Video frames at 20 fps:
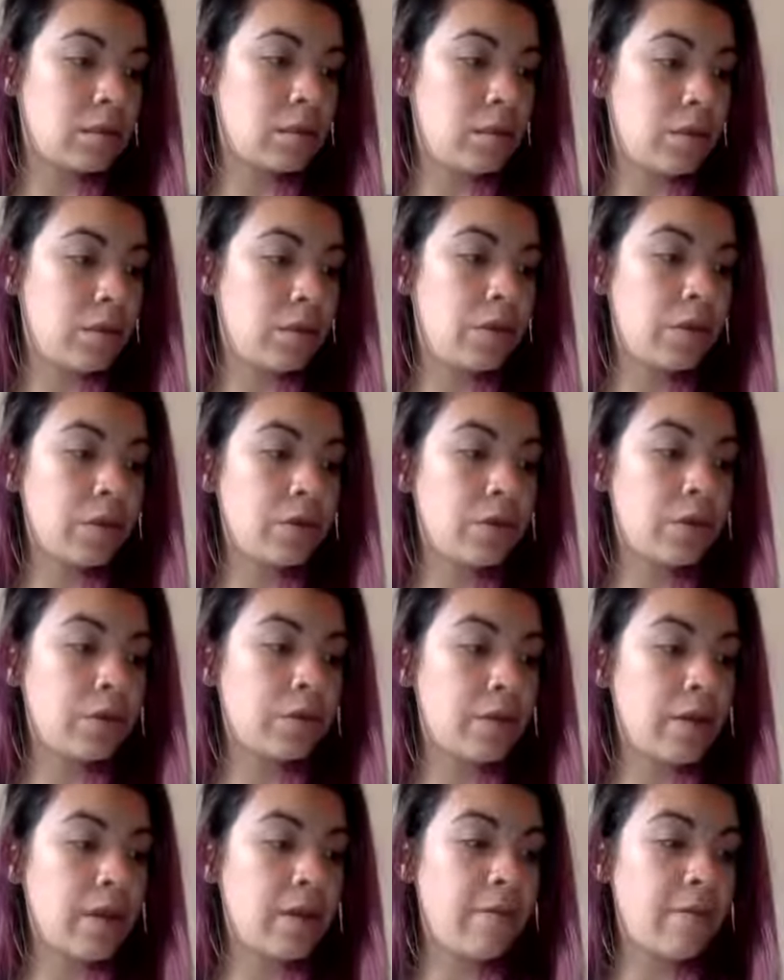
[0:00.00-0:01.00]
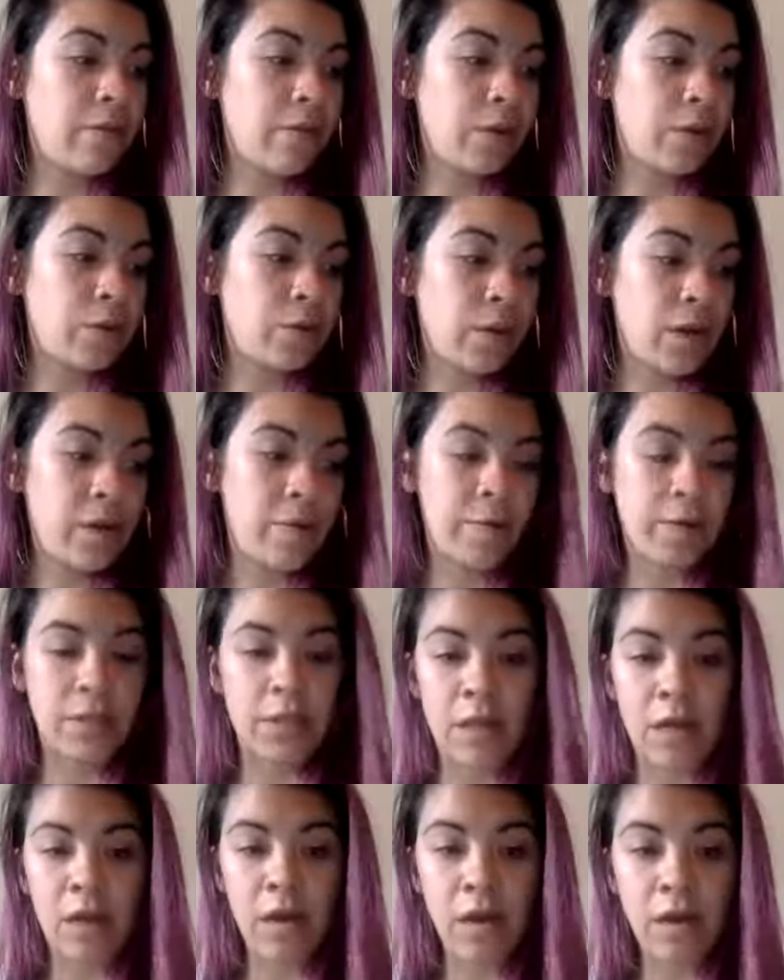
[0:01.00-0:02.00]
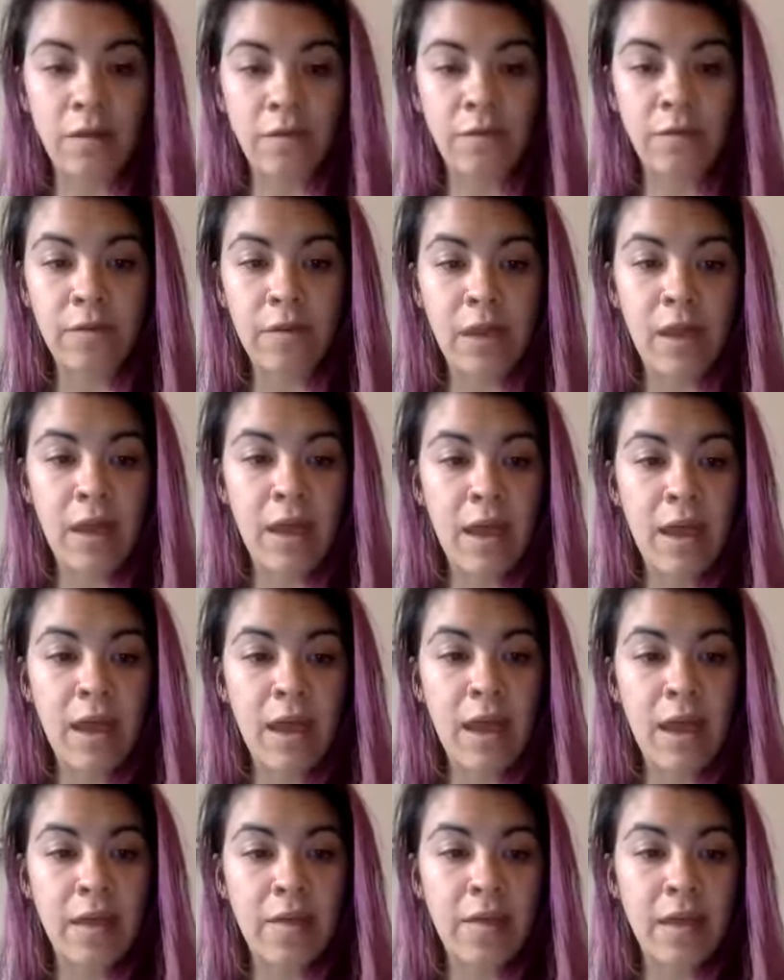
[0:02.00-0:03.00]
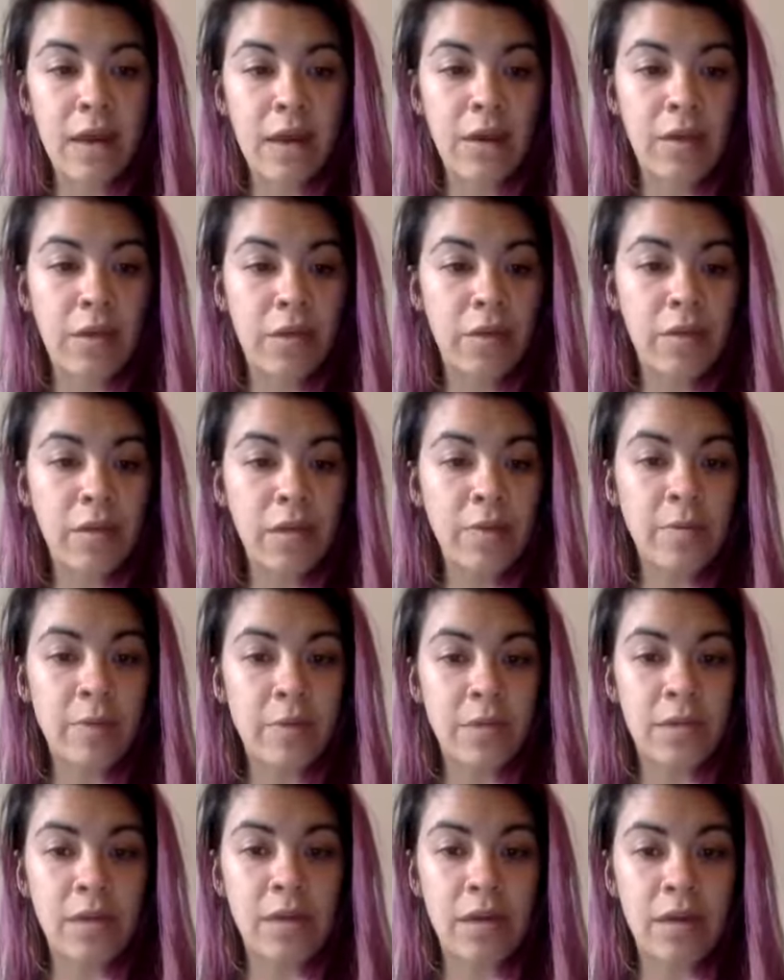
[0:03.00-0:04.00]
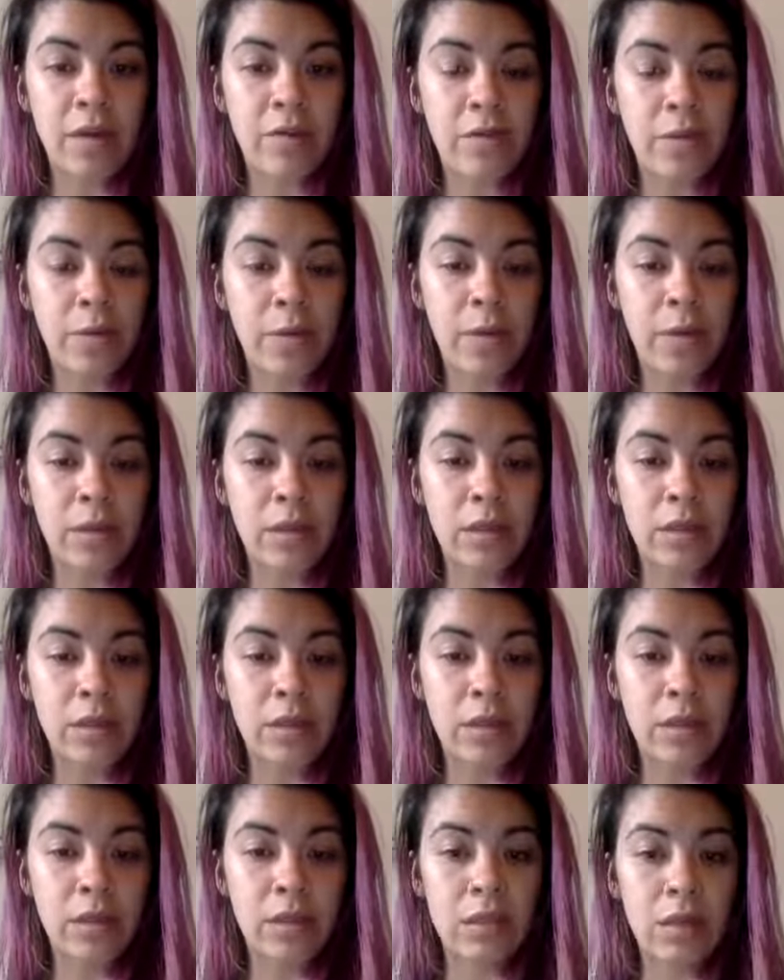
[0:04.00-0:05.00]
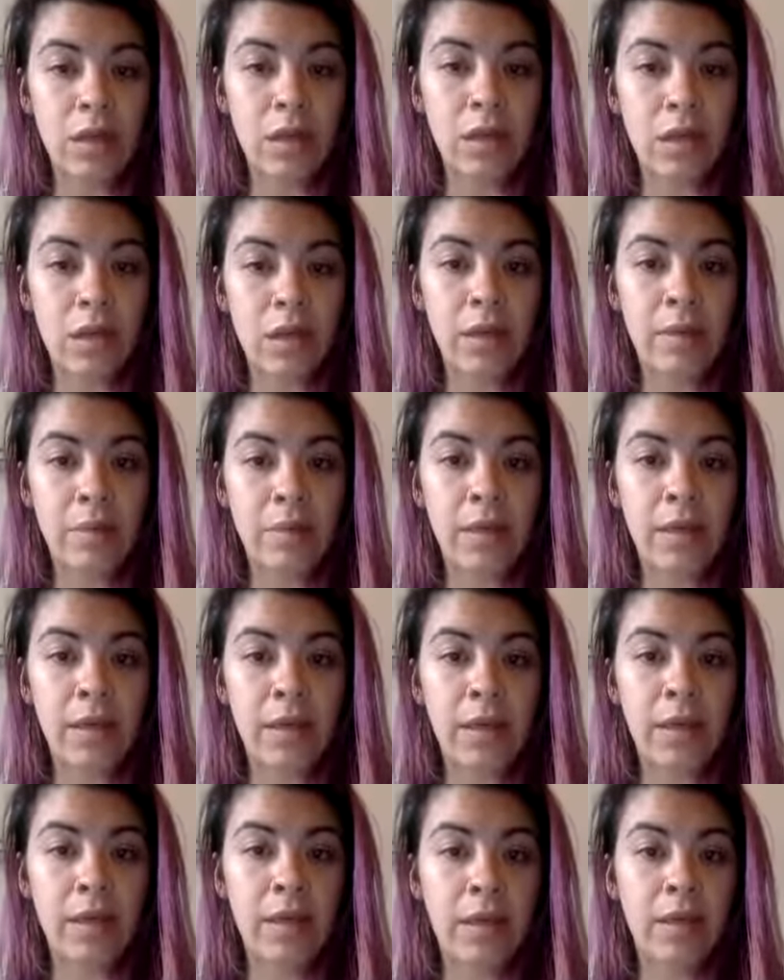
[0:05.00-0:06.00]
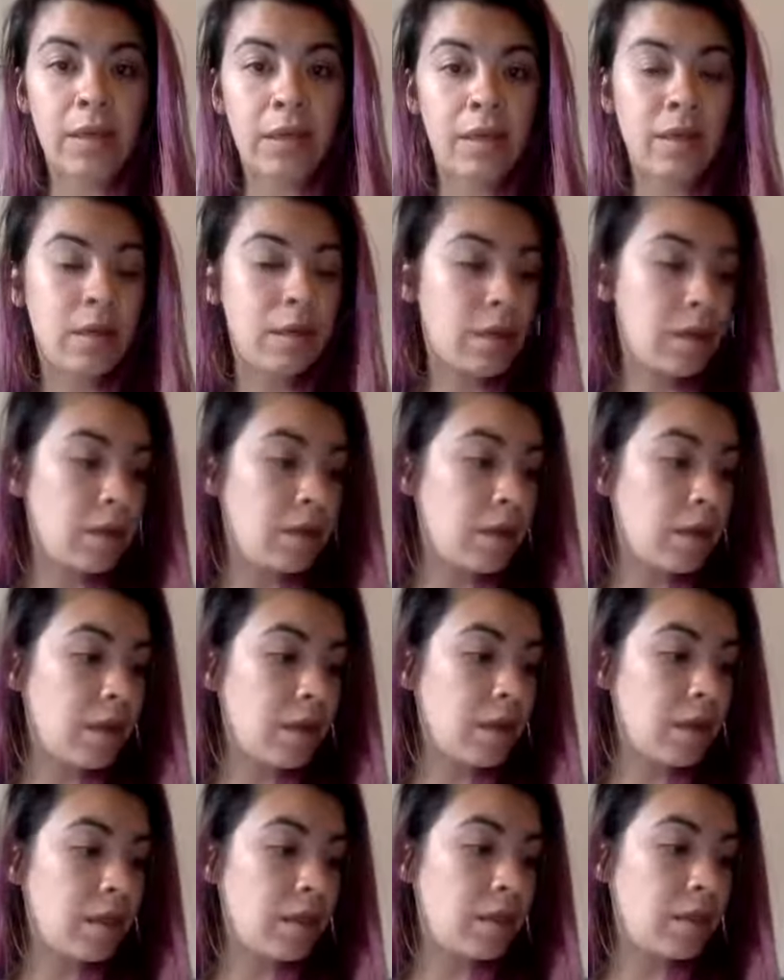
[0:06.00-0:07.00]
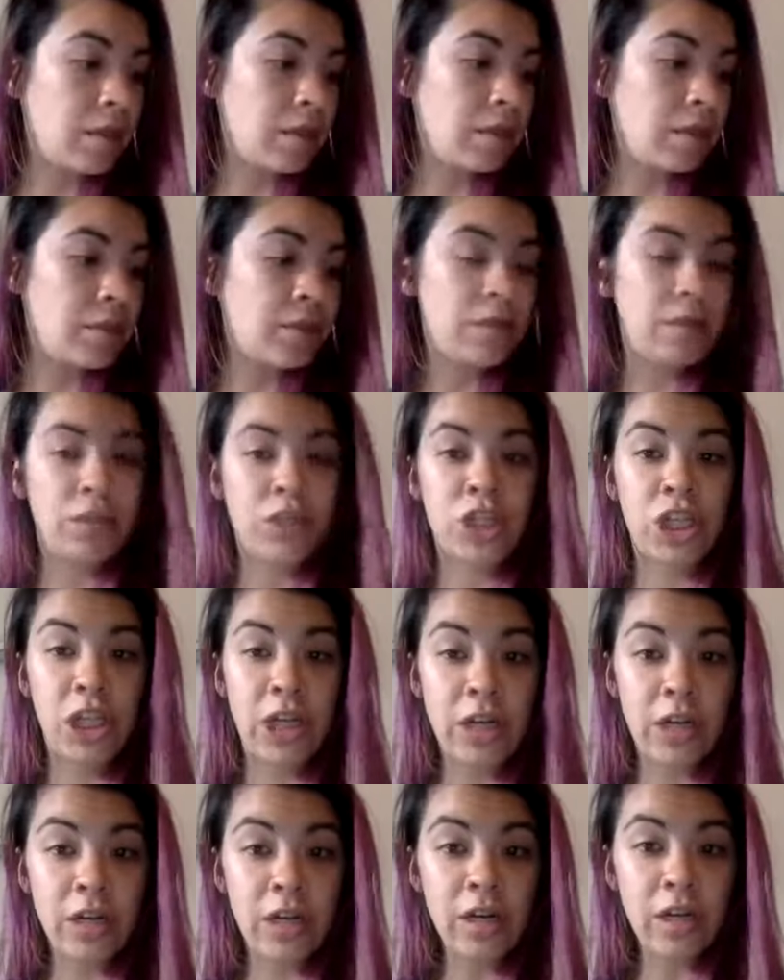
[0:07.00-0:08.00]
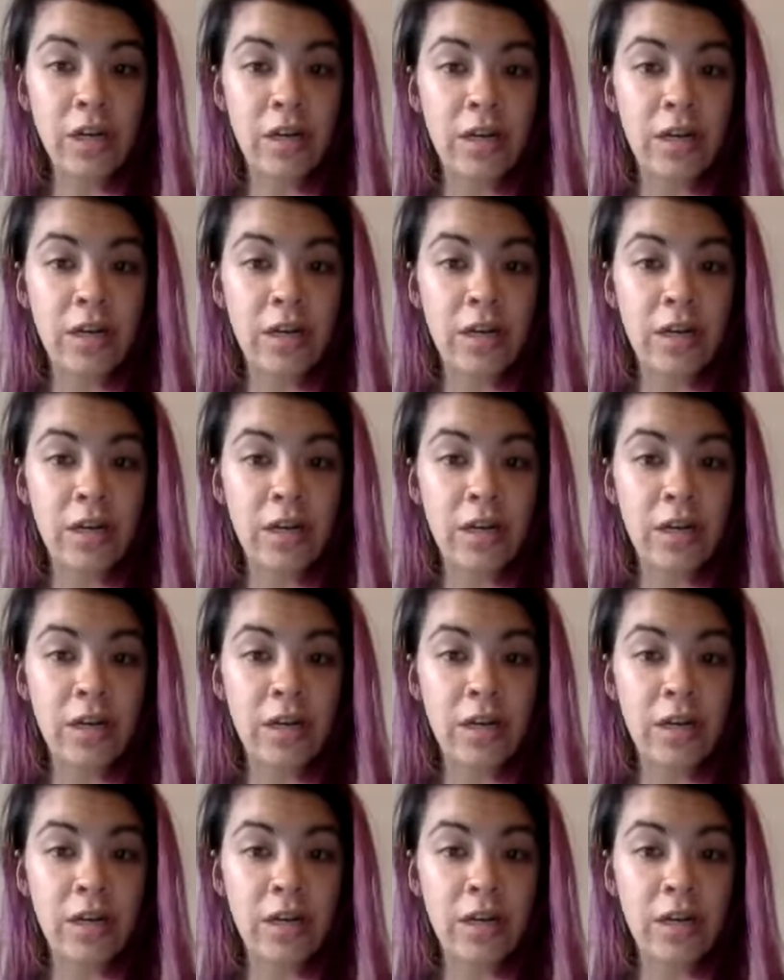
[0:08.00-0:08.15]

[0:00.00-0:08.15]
those three for 20% off. And then our 30% off oils are going to be cheer,